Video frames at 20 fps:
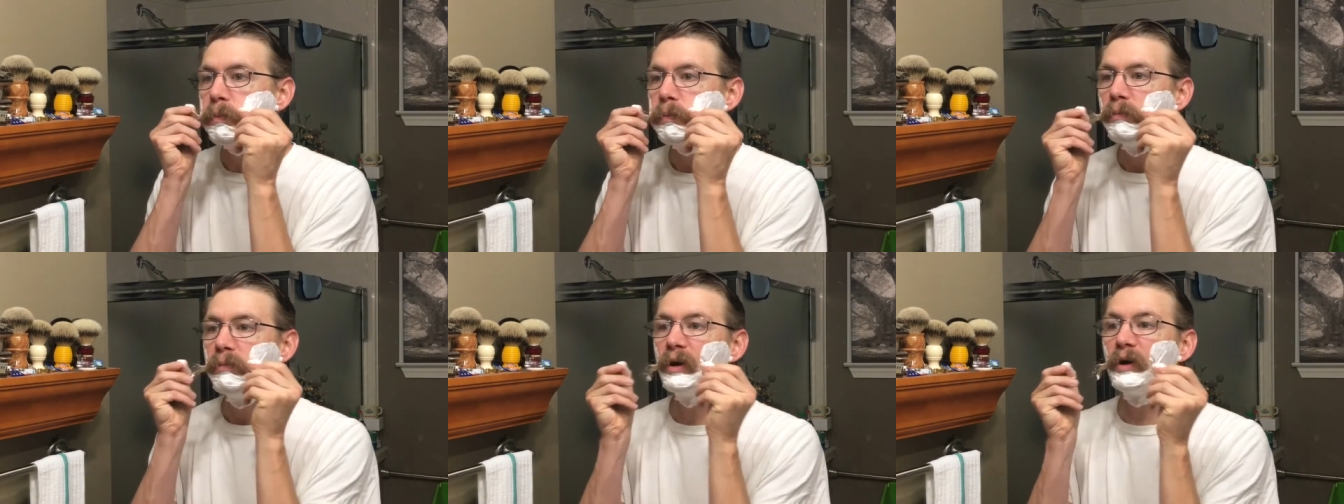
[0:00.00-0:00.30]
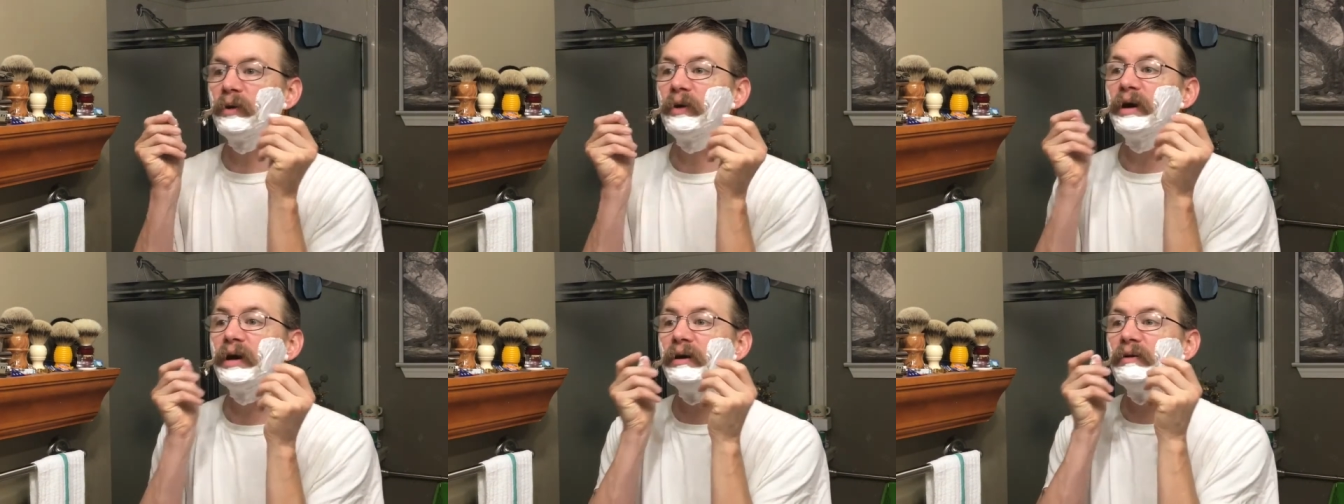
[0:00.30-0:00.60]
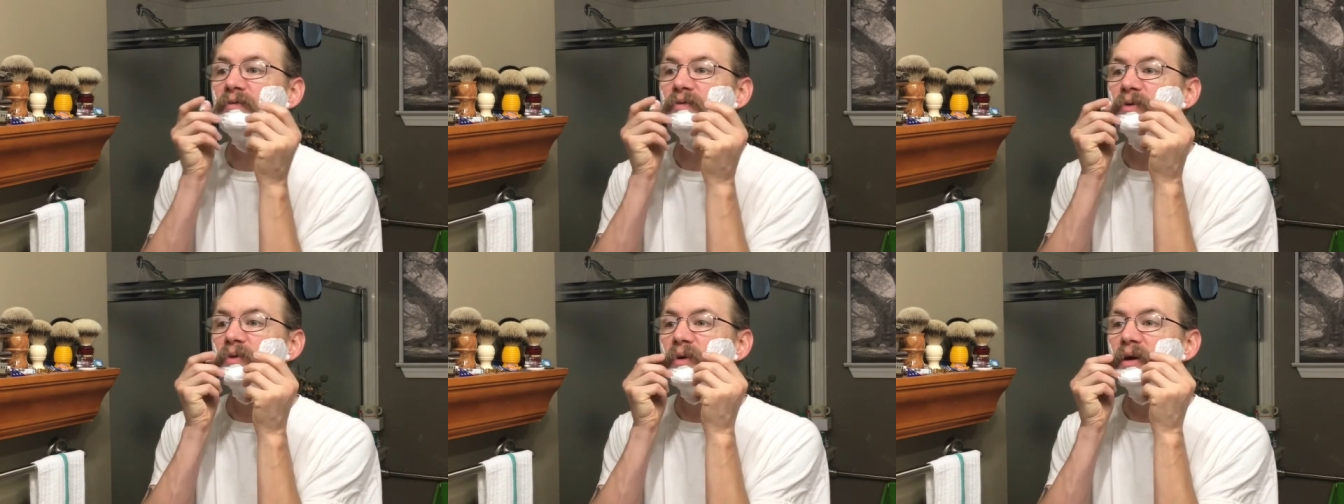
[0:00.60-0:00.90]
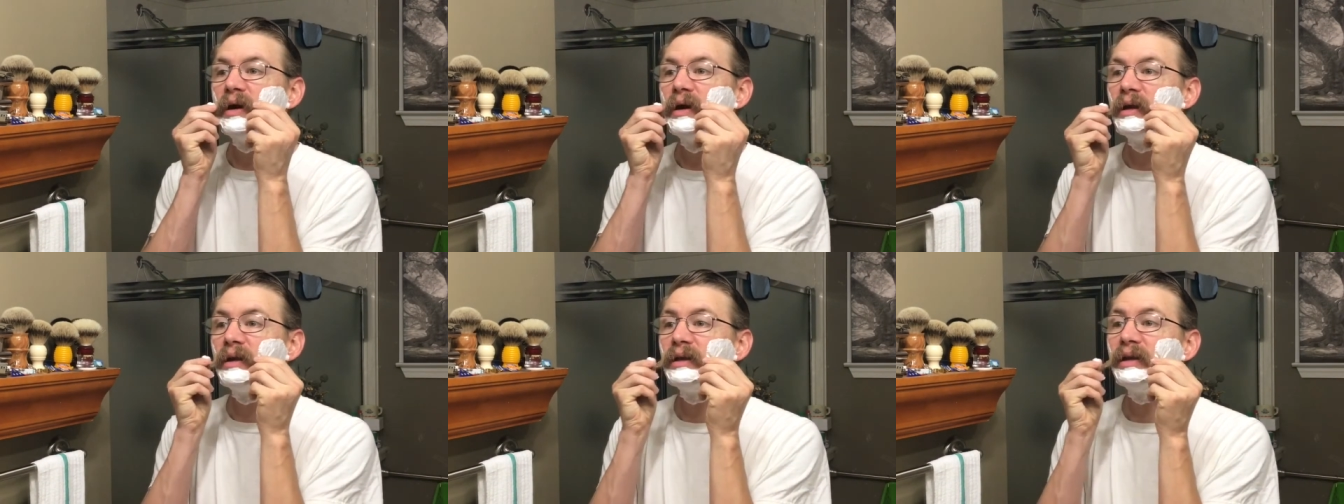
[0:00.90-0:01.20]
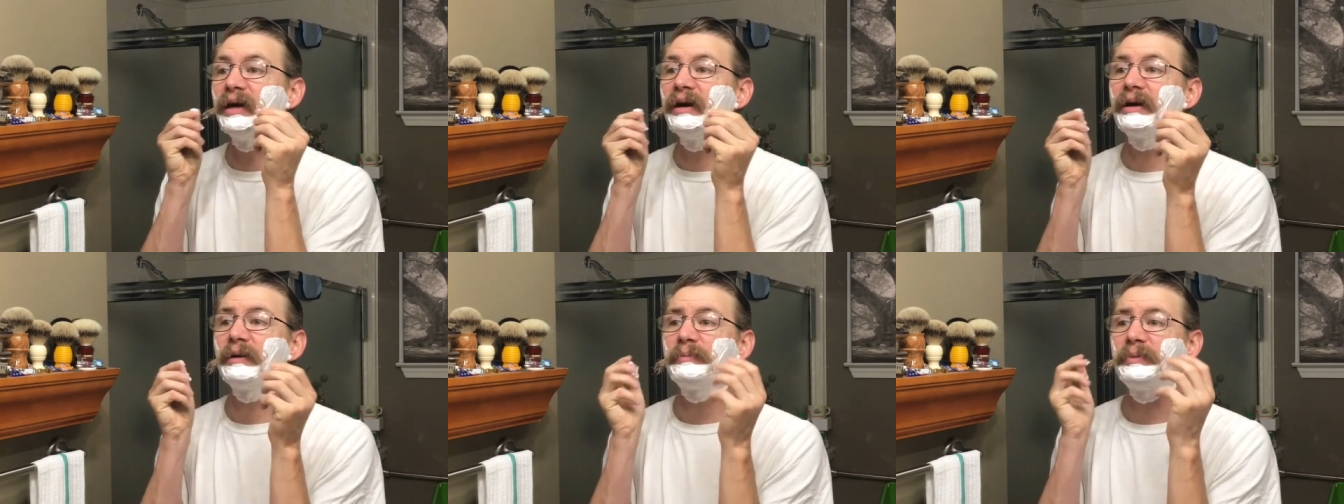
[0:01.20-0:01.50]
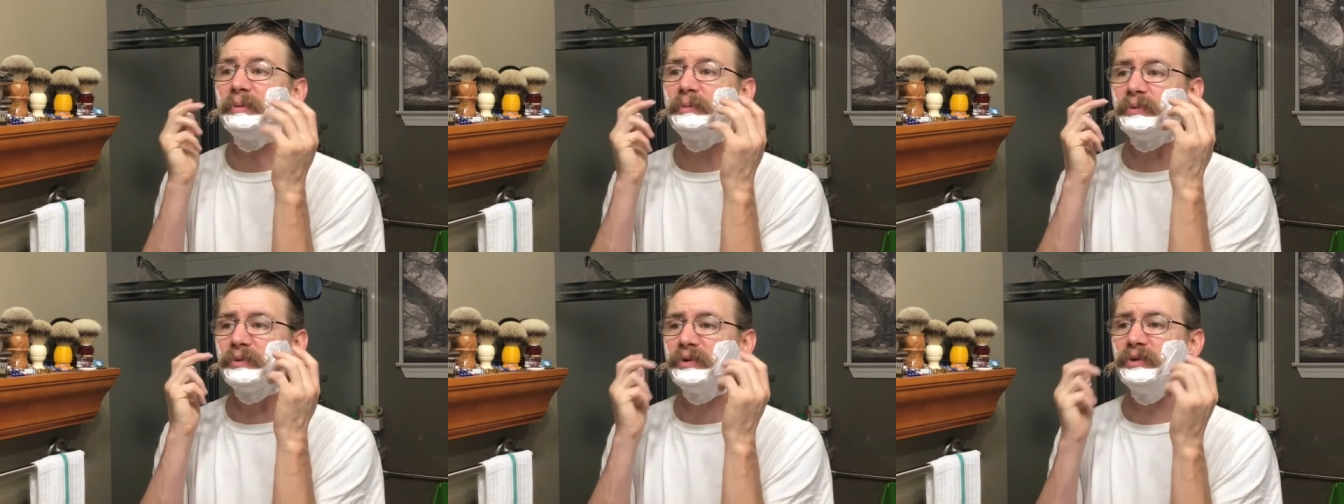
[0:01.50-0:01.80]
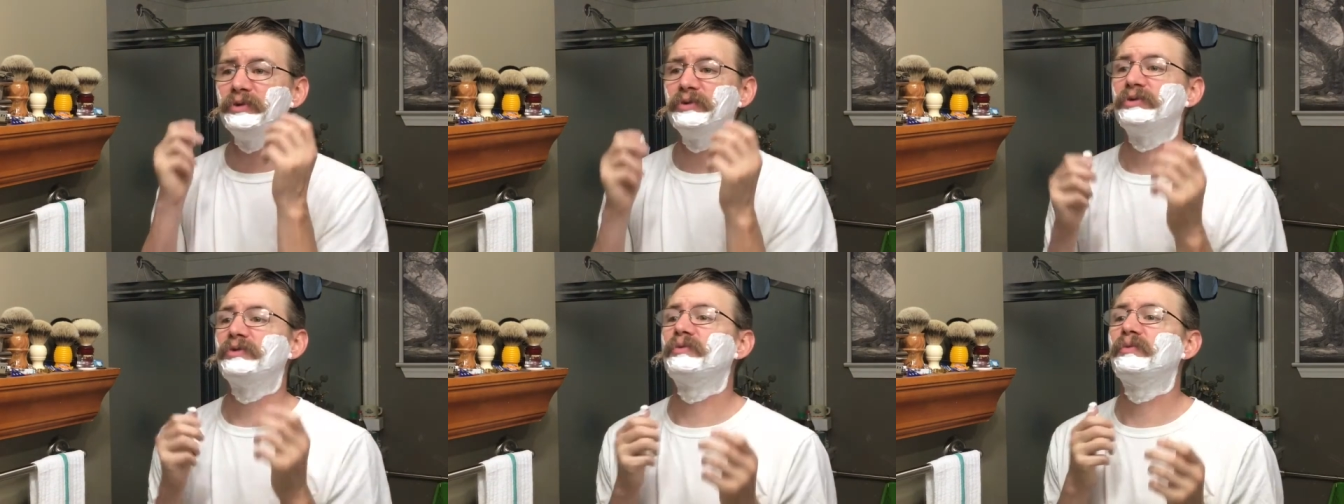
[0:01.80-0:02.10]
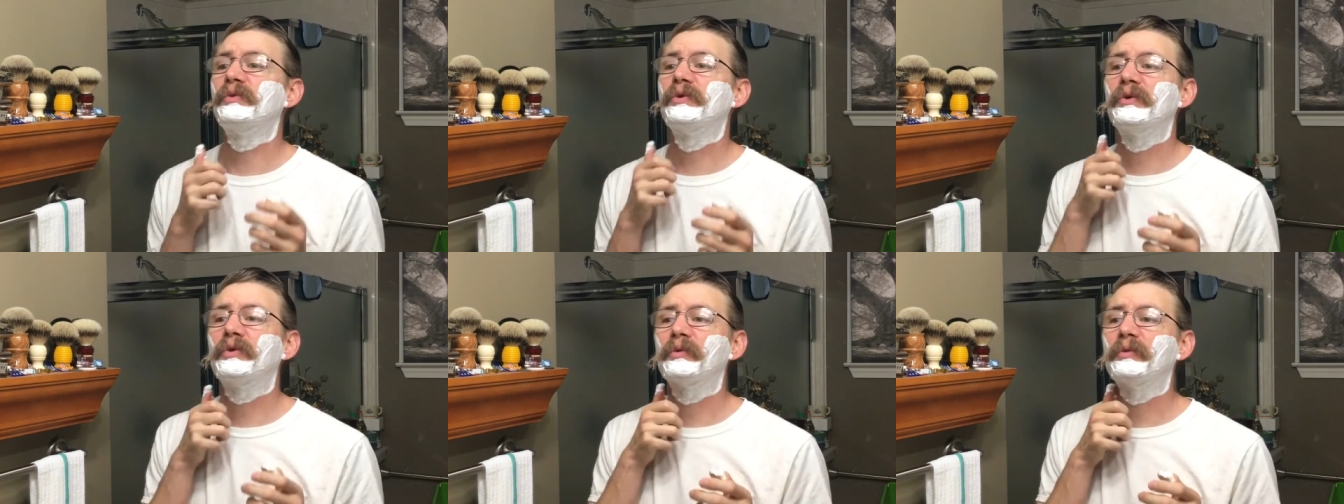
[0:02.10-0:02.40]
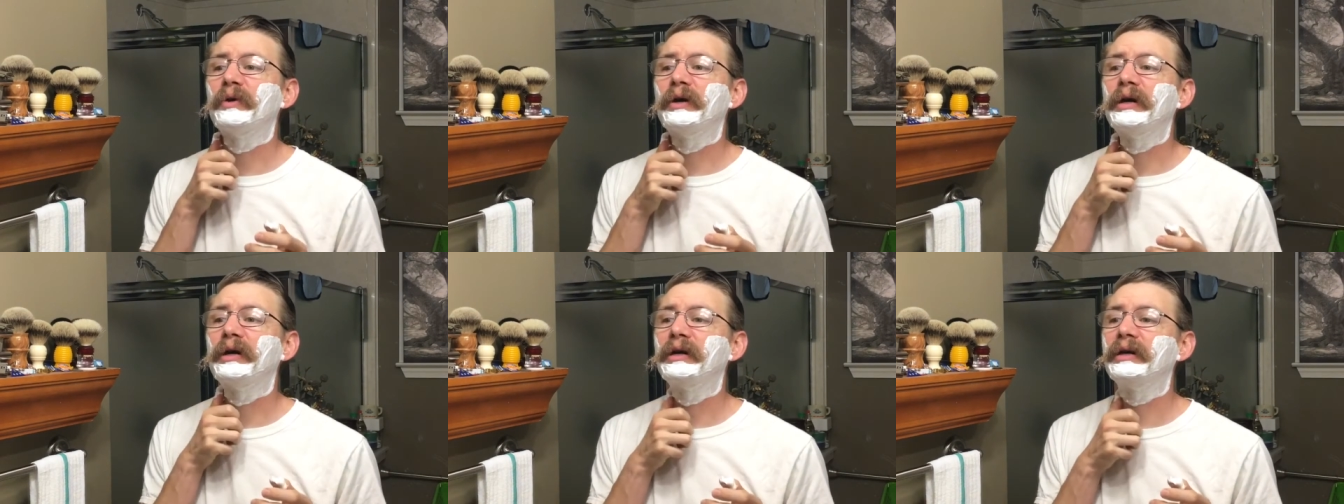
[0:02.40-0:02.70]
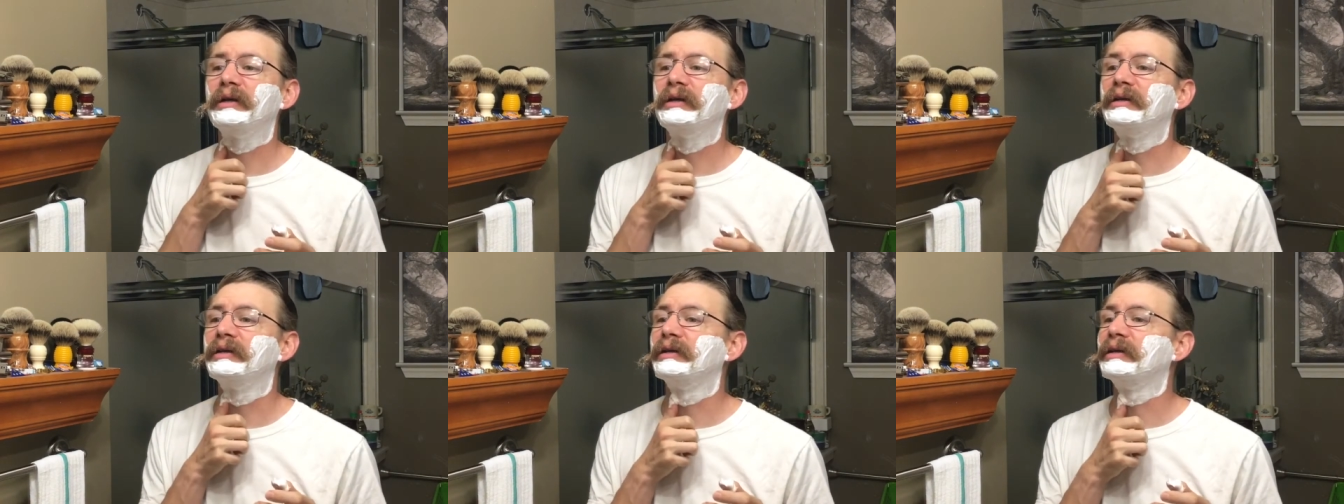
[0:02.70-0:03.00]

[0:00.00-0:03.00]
been around for a while. A lot of people use it worldwide,